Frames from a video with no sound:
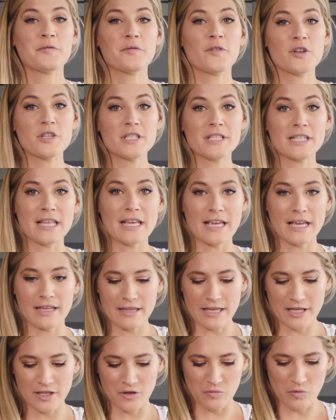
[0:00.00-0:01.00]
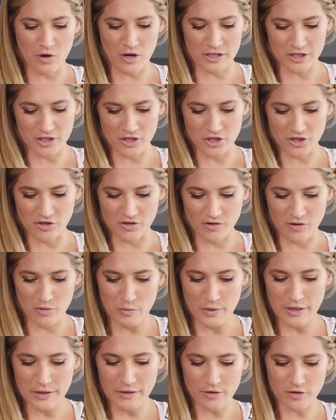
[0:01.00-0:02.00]
first thing that you want to do
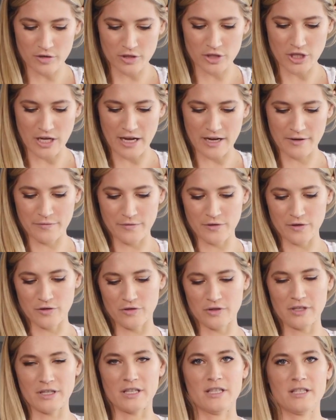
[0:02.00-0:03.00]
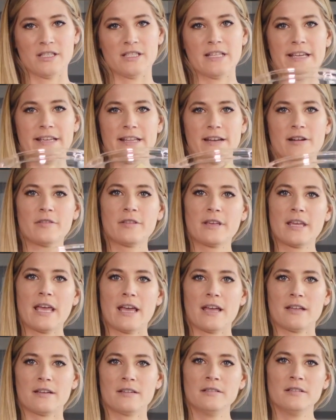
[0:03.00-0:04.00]
with your jackfruit is take it out of the
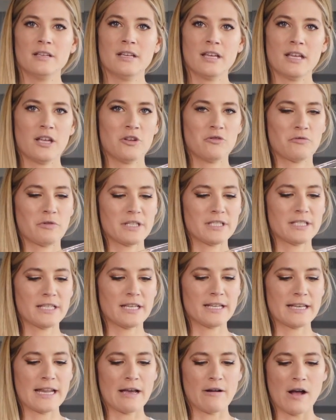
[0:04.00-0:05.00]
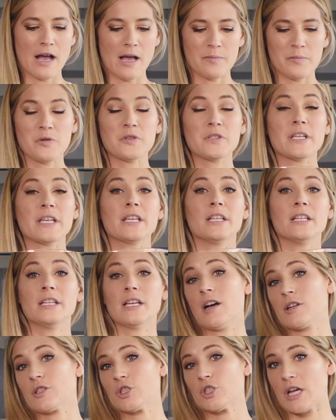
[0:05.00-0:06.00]
can and rinse it. Now I'm using
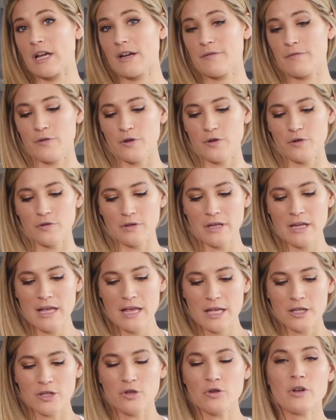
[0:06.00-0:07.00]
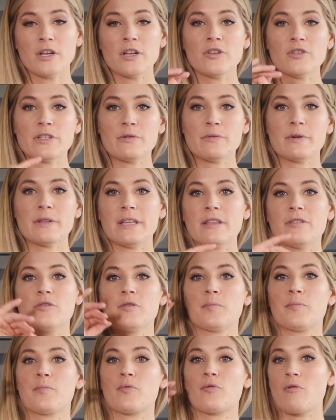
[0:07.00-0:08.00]
young jackfruit. You can use it with
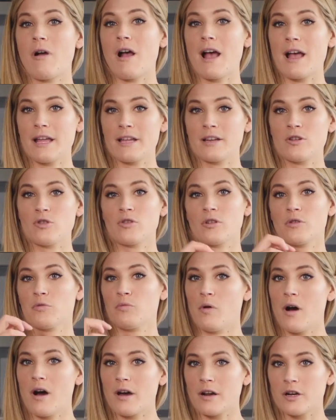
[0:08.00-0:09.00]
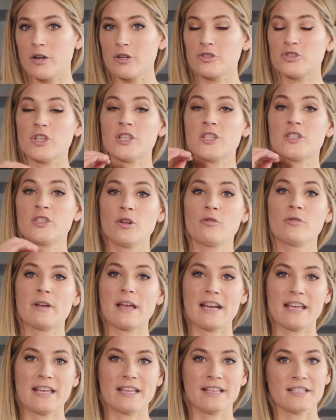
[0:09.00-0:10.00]
either brine or water, just don't
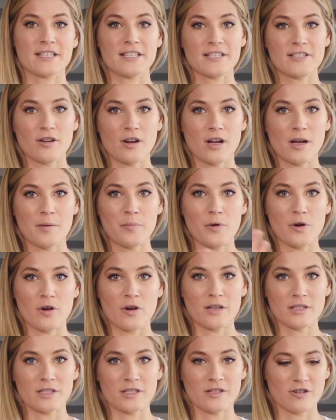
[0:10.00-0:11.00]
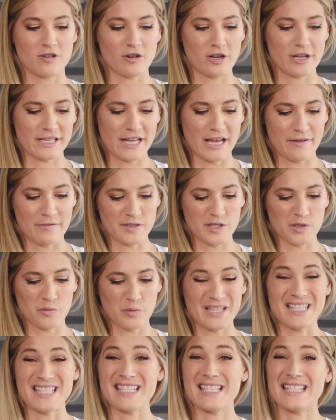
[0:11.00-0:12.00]
get it in syrup or else you're going to have a
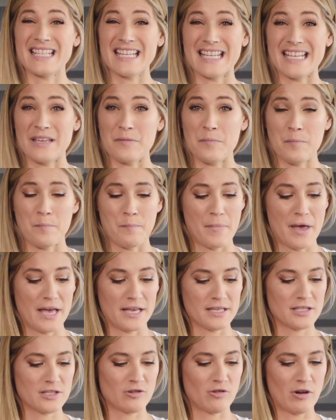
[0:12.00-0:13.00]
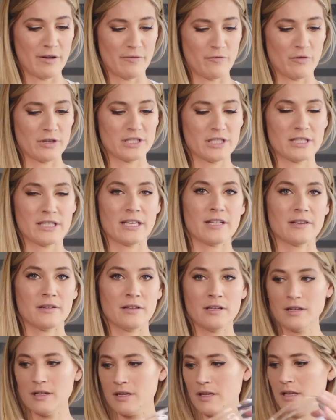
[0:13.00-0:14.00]
sweet sticky mess. So I've rinsed it
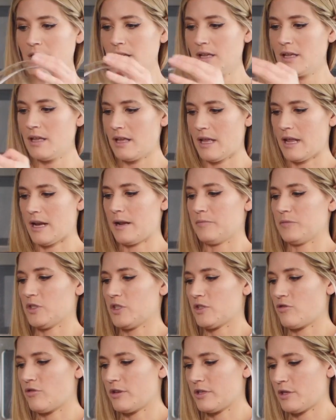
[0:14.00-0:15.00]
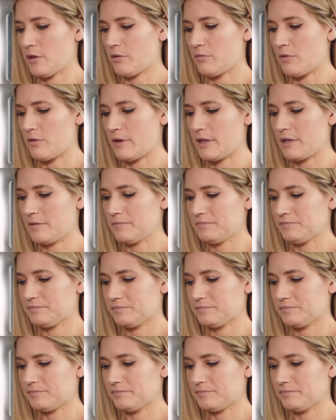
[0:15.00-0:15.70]
and I'm just going to throw it